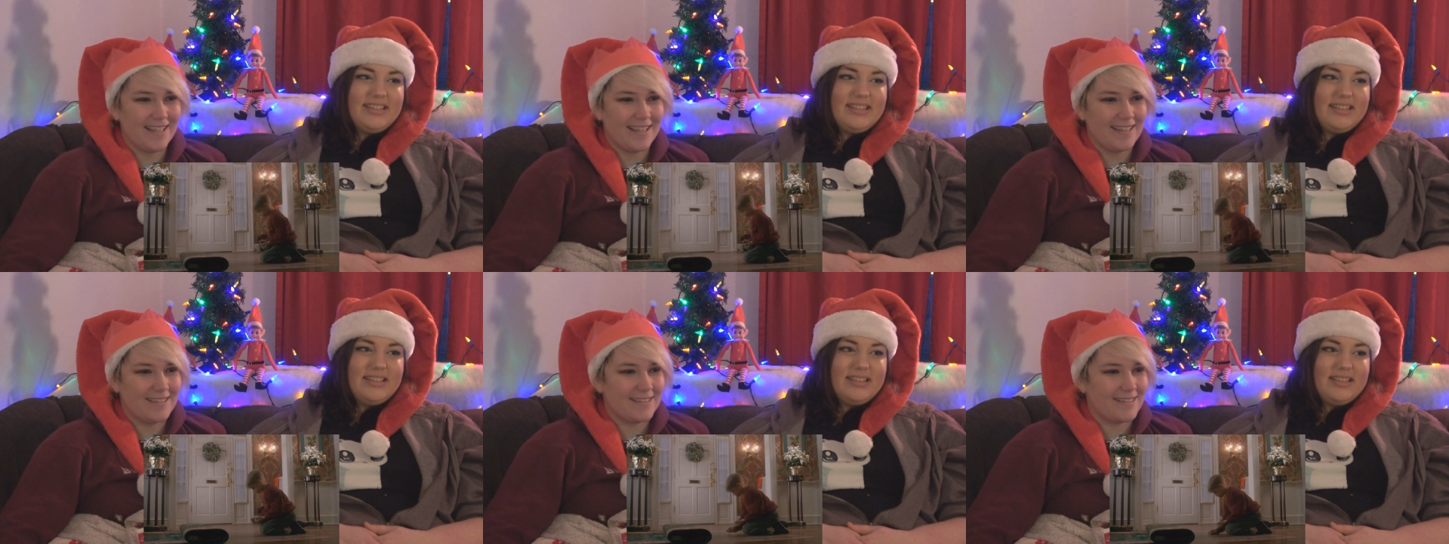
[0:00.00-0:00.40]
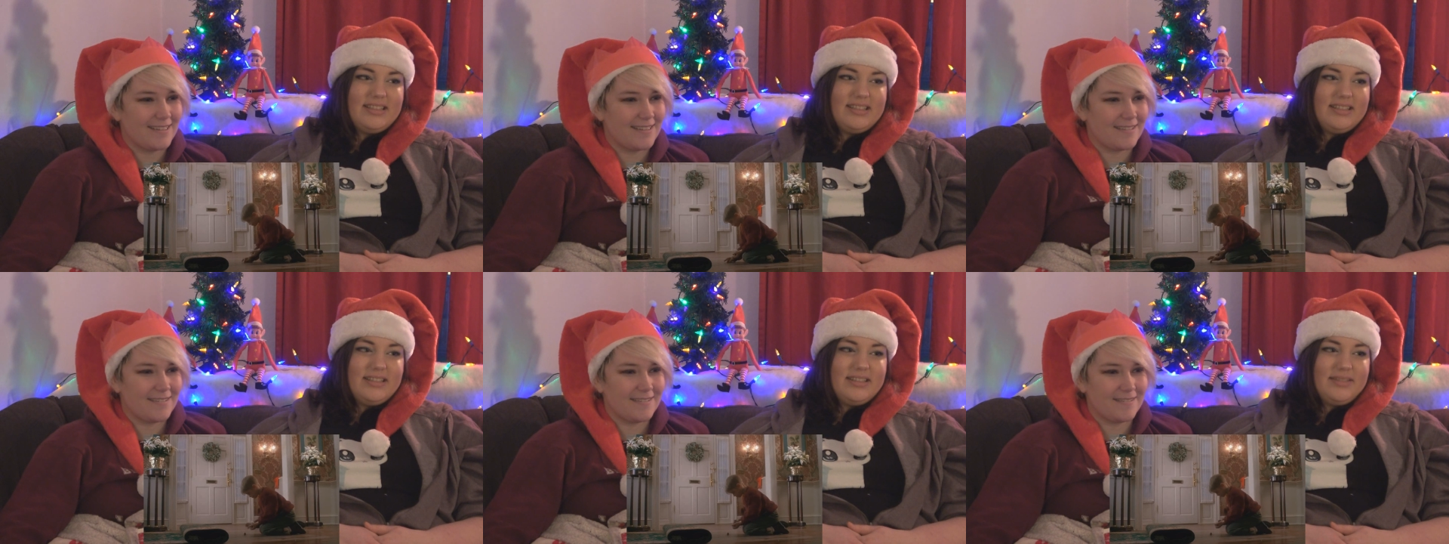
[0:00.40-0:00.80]

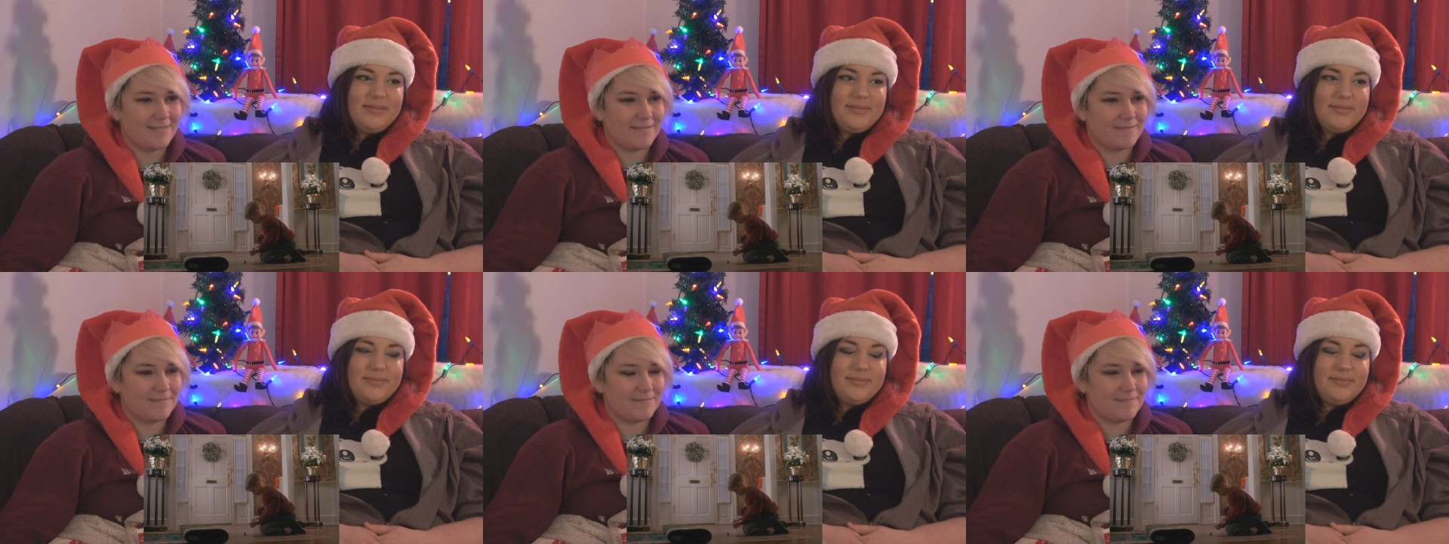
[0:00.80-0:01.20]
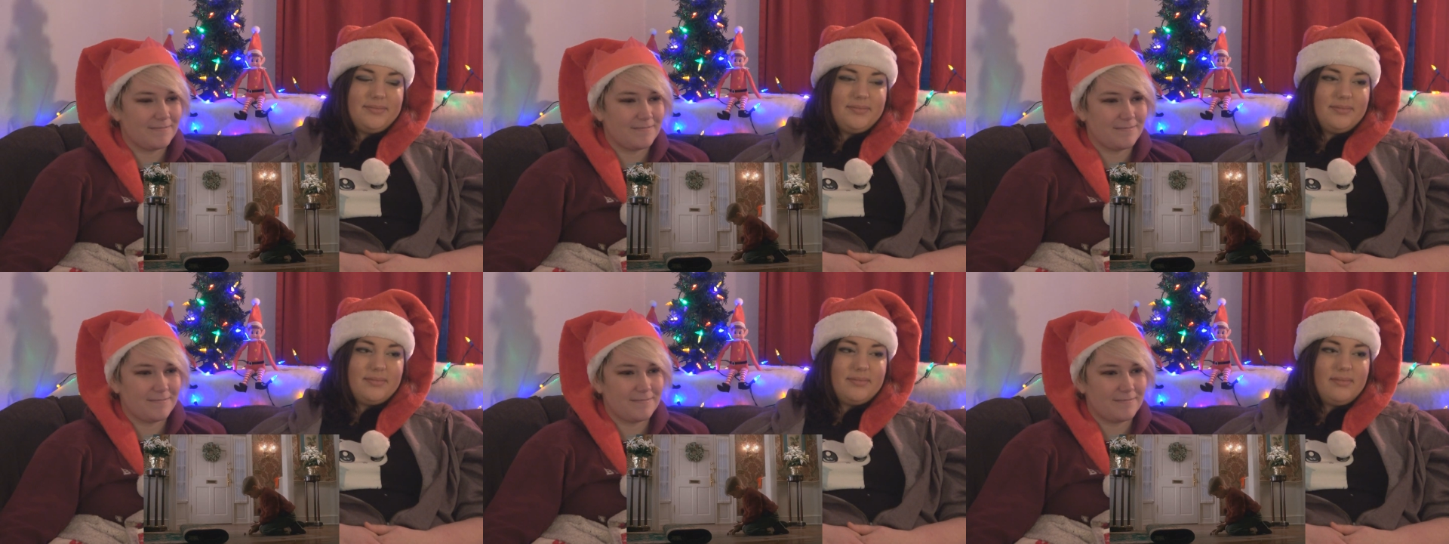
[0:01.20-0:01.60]

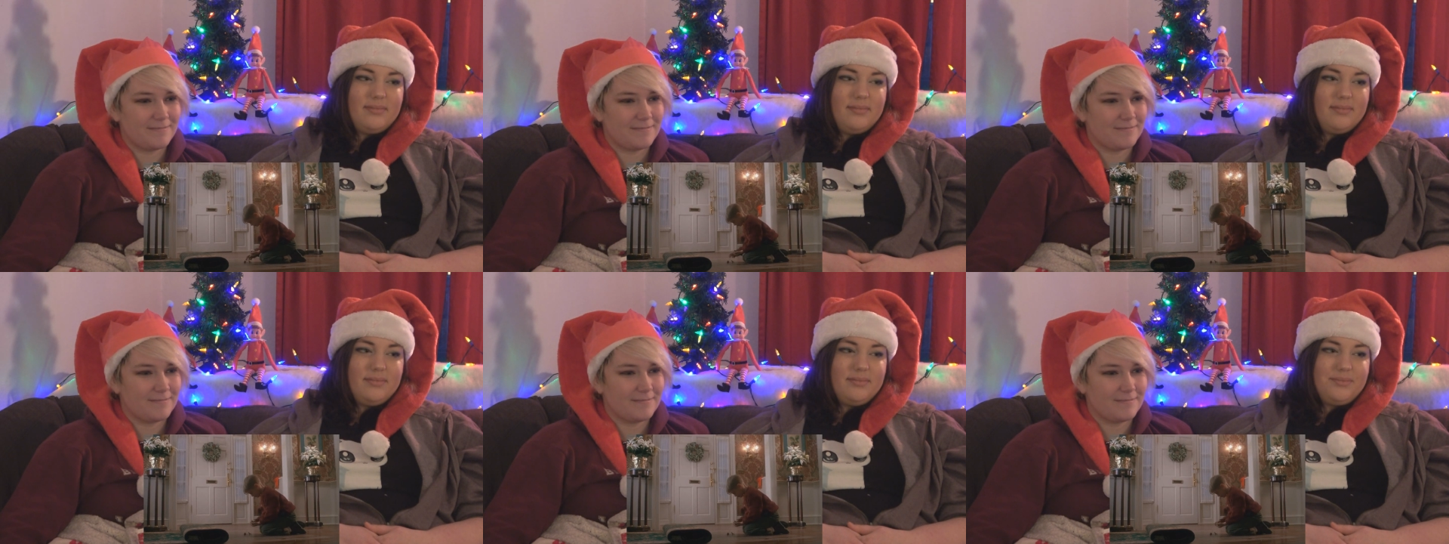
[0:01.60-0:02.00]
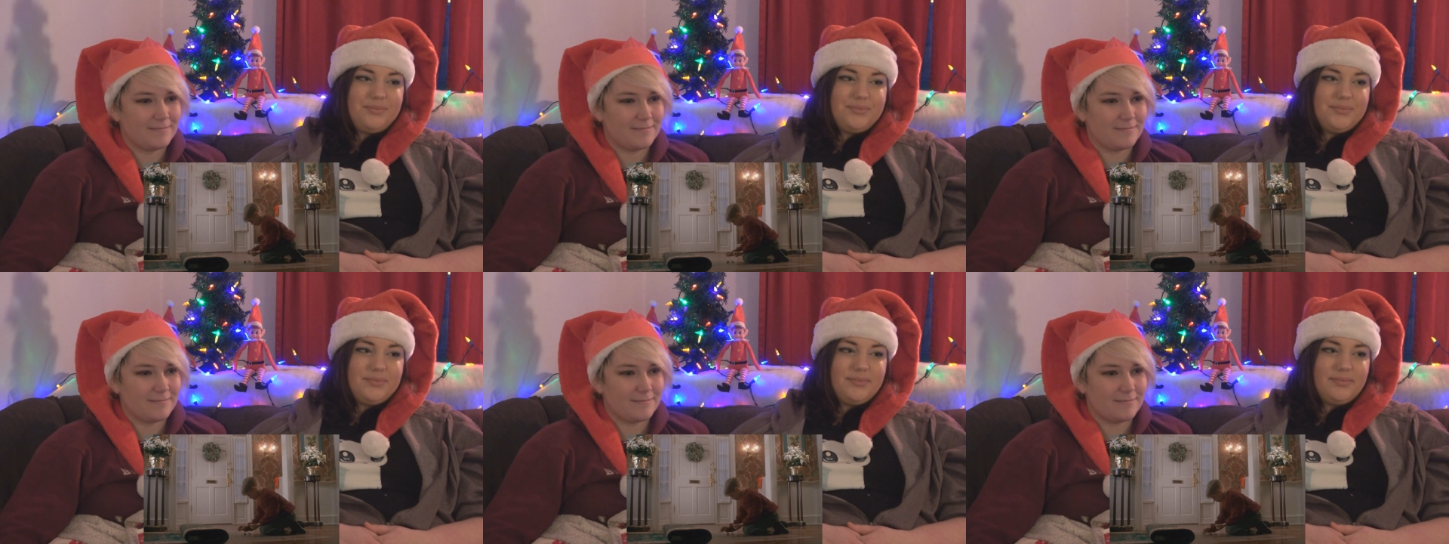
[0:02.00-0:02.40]

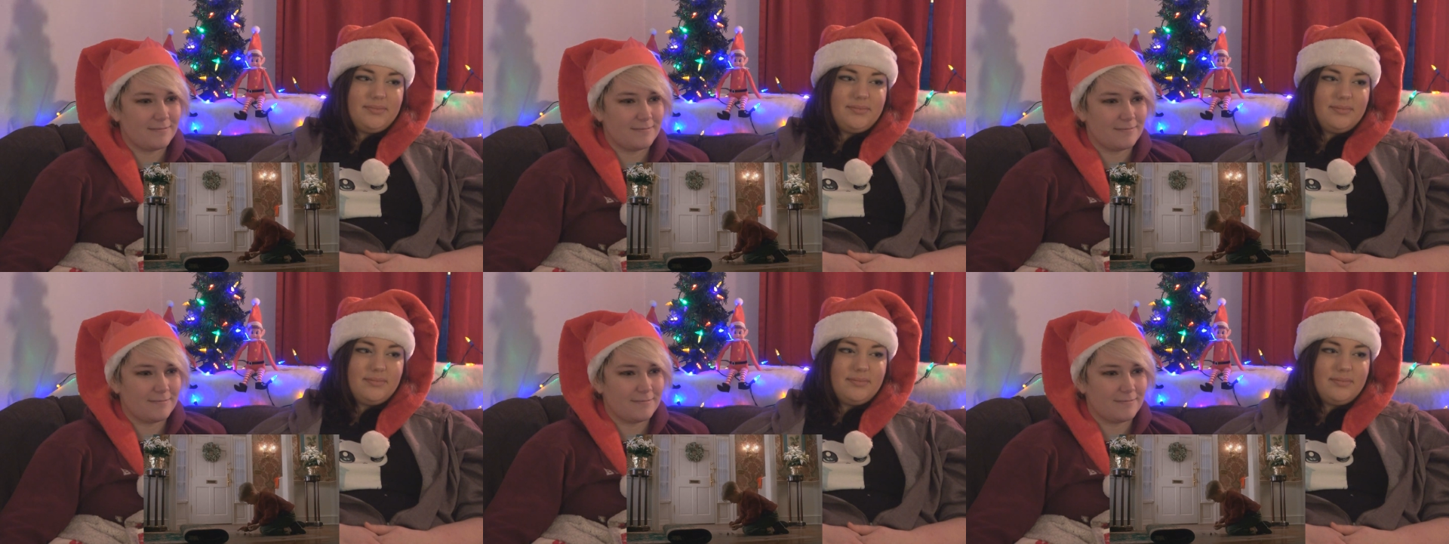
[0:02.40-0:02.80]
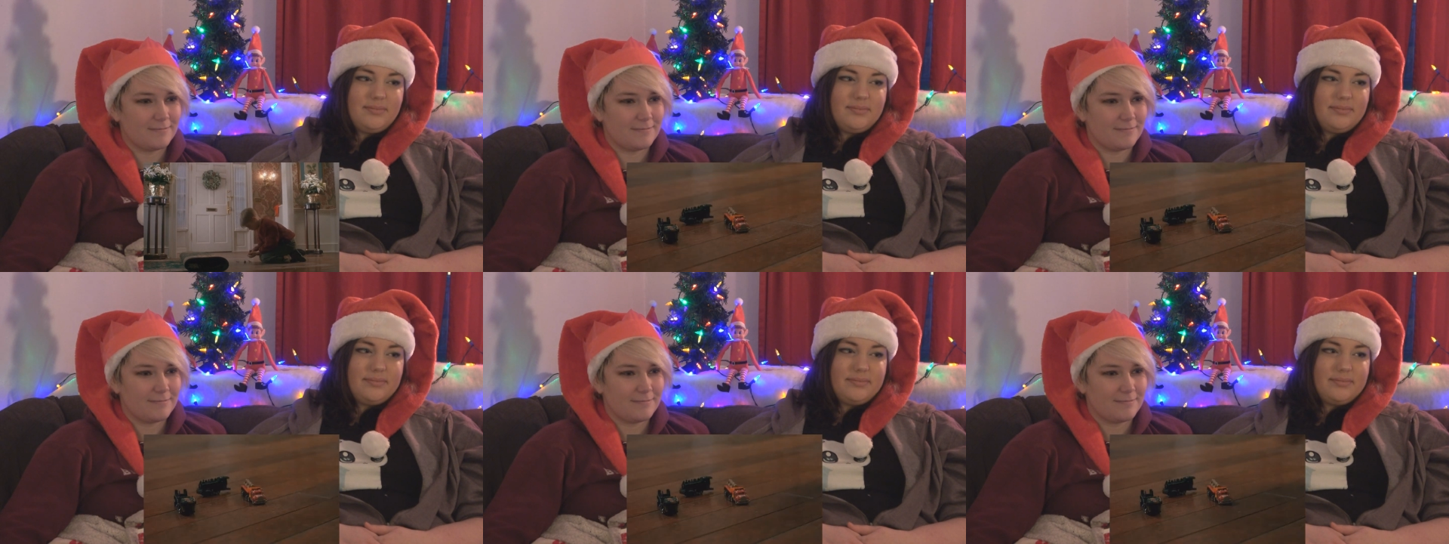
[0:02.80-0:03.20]

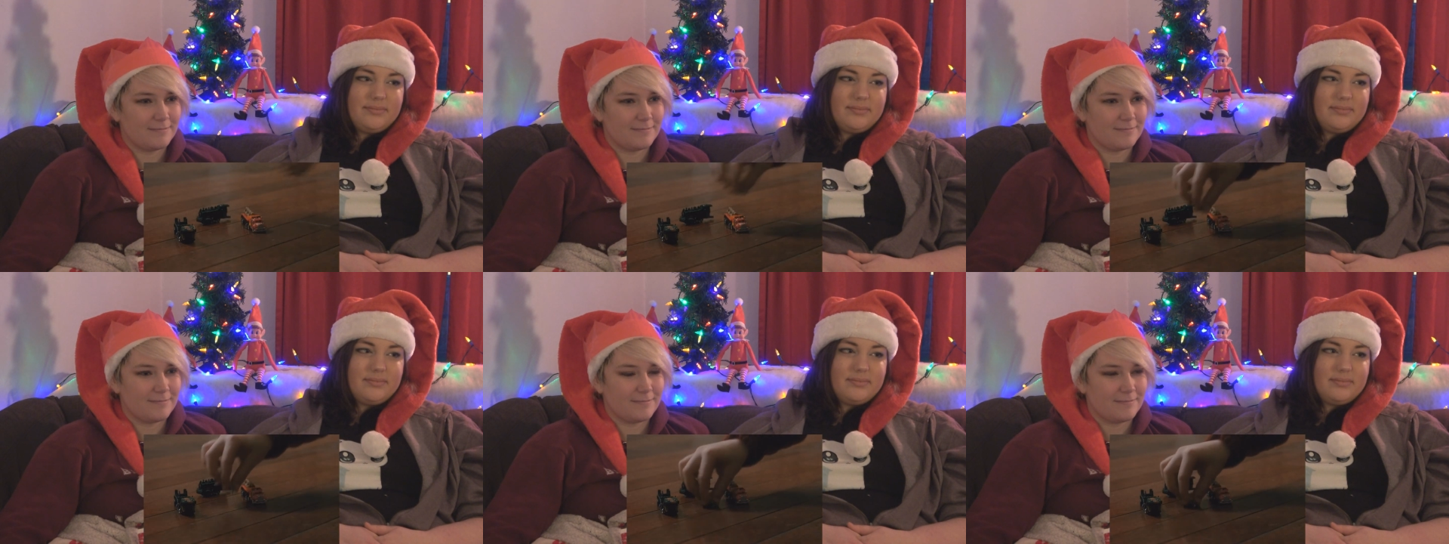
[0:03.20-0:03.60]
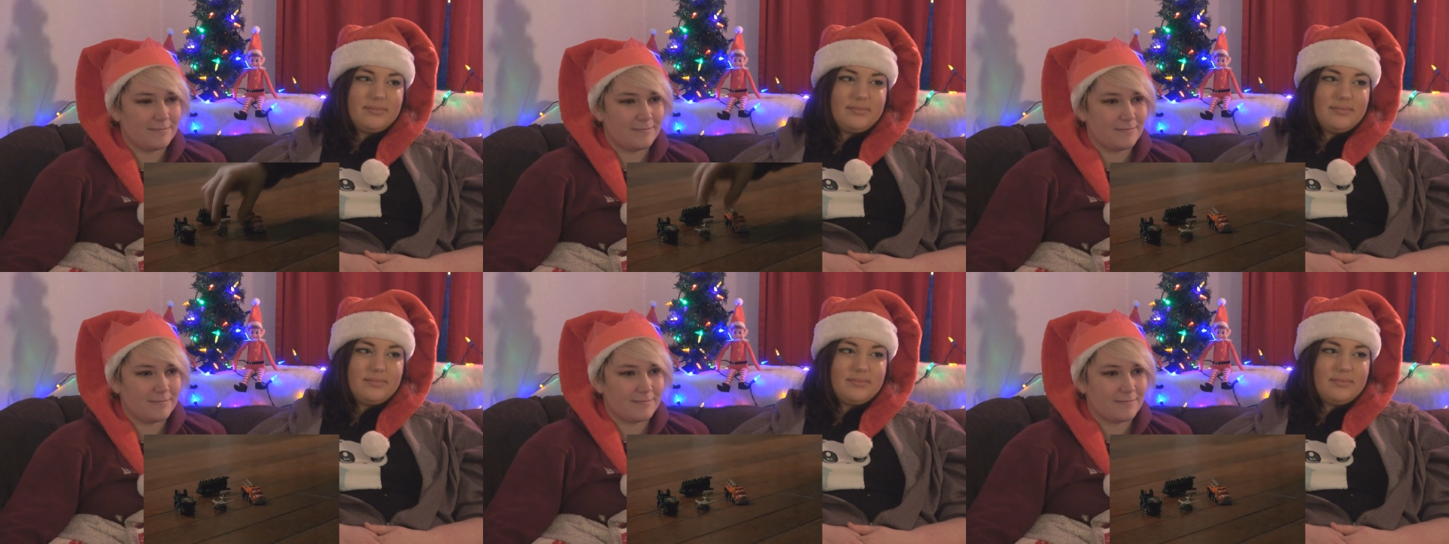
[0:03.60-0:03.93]
[no speech]